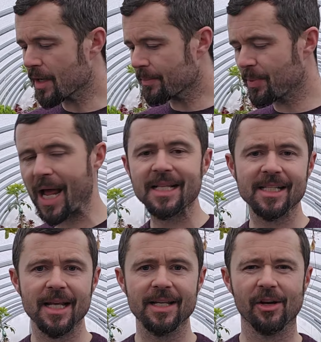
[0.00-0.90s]
Plants
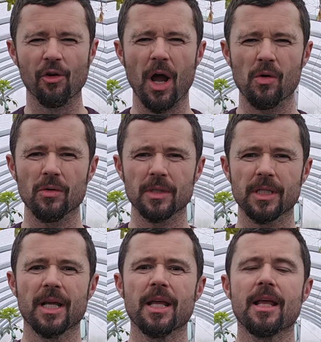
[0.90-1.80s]
in the ground
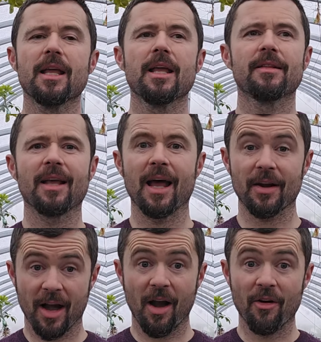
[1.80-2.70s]
that
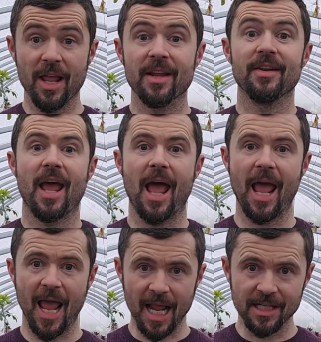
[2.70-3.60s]
are in a
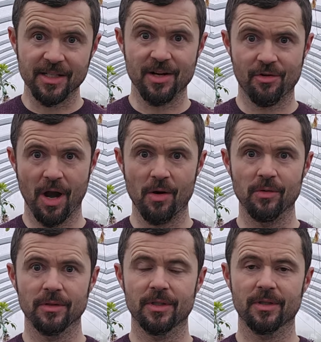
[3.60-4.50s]
healthy
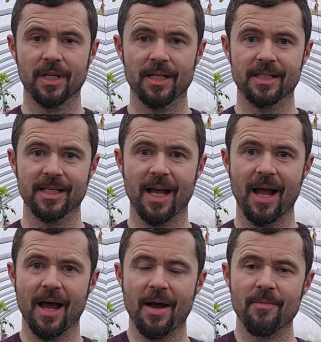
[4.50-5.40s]
ground that's
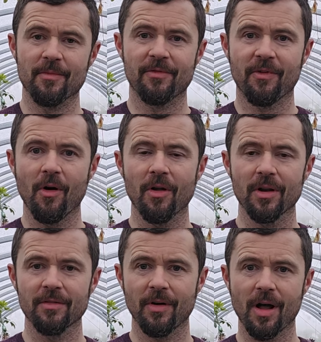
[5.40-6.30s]
full
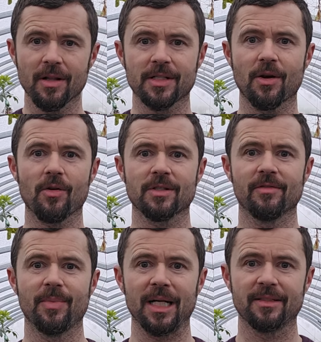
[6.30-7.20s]
of all sorts of
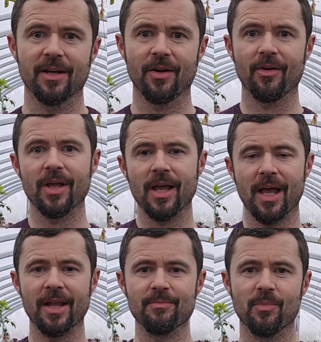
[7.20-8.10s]
bacteria
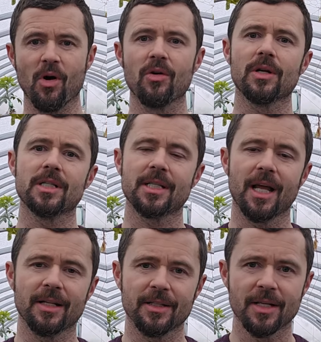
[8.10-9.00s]
and bugs
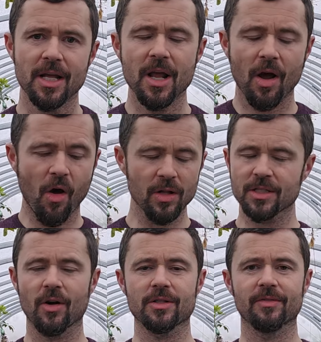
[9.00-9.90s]
and all
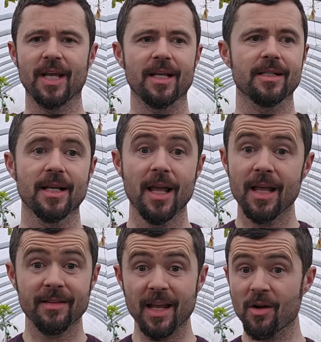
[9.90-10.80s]
sorts of things,
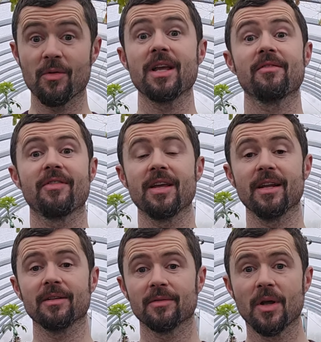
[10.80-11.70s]
they don't need
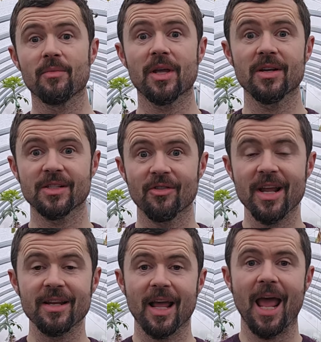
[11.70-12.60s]
feeding because they're
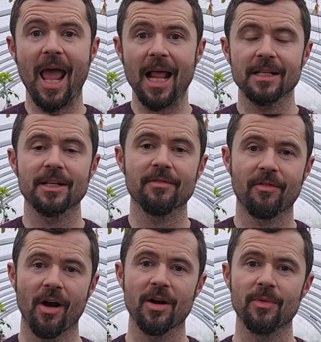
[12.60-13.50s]
in a healthy
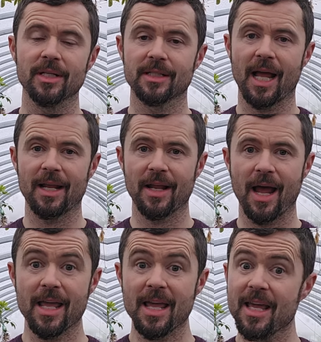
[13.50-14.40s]
environment, and
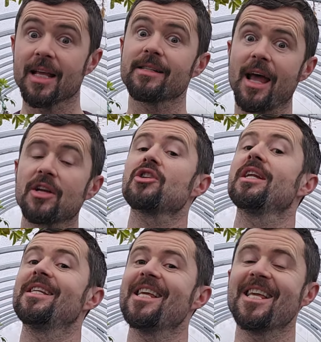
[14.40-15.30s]
it's actually
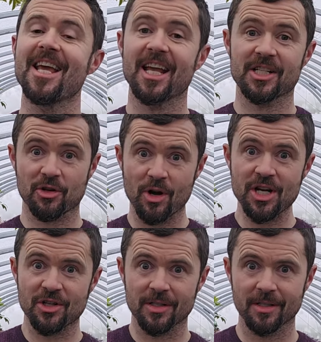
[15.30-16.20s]
the
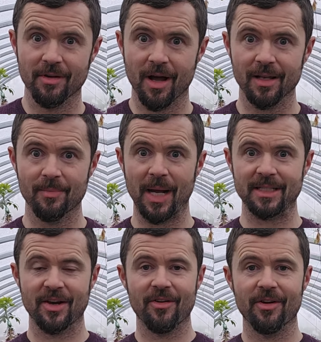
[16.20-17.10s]
excretions of all the
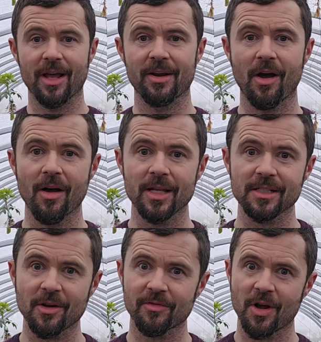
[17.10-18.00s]
bacteria and all the
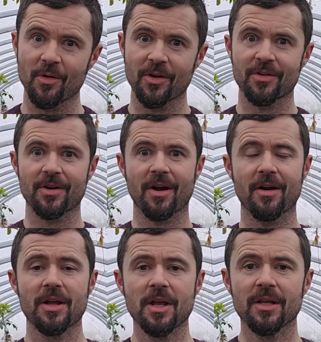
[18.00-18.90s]
stuff going under there,
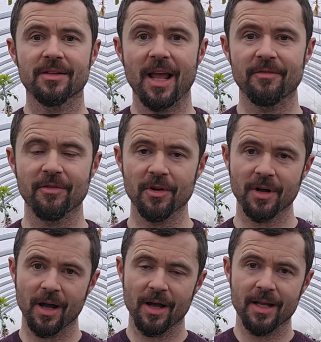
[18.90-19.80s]
dead
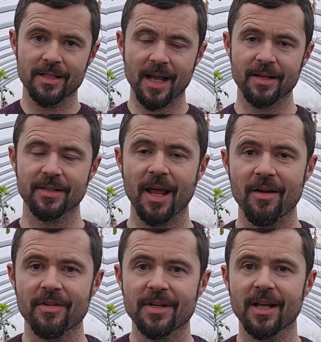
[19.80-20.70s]
fungi, dead
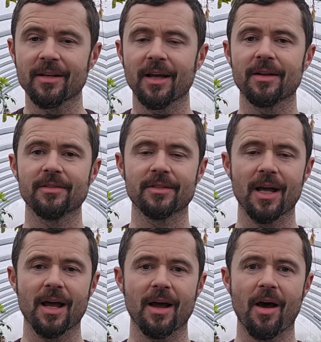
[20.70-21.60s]
everything, and
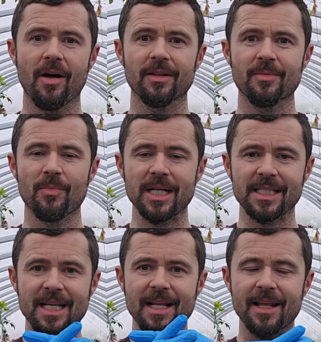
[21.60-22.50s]
all the
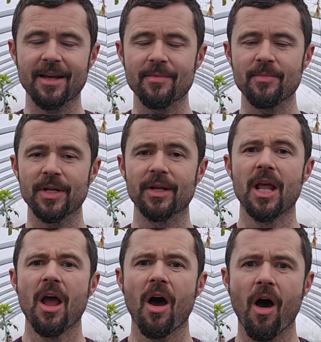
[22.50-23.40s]
mycelium and
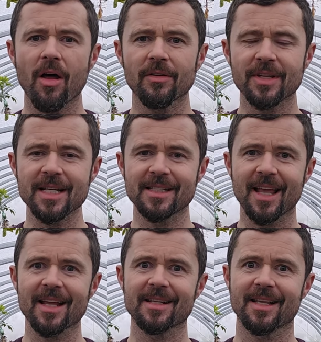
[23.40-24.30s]
all of these
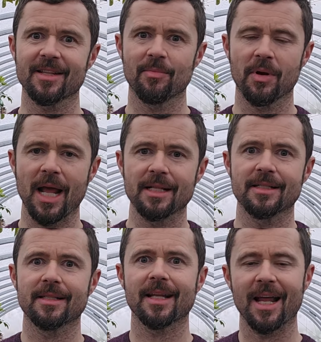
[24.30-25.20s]
things that the
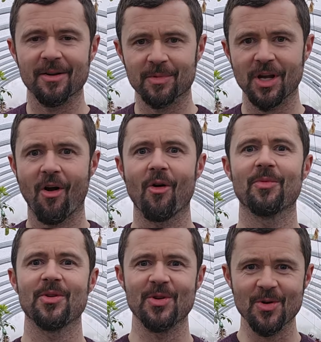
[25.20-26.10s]
plants can absorb
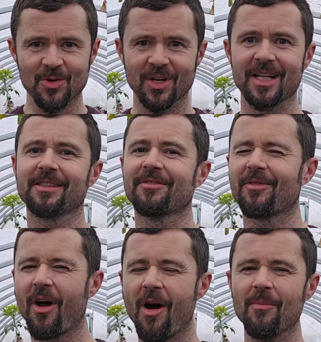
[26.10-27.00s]
nutrients
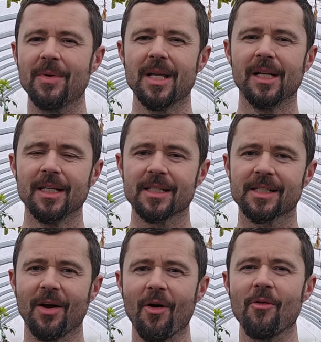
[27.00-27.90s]
from.
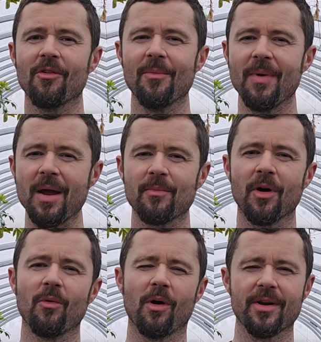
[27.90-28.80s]
So remember,
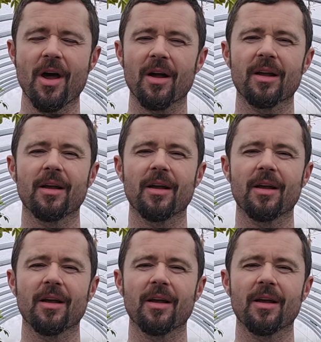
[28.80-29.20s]
we're not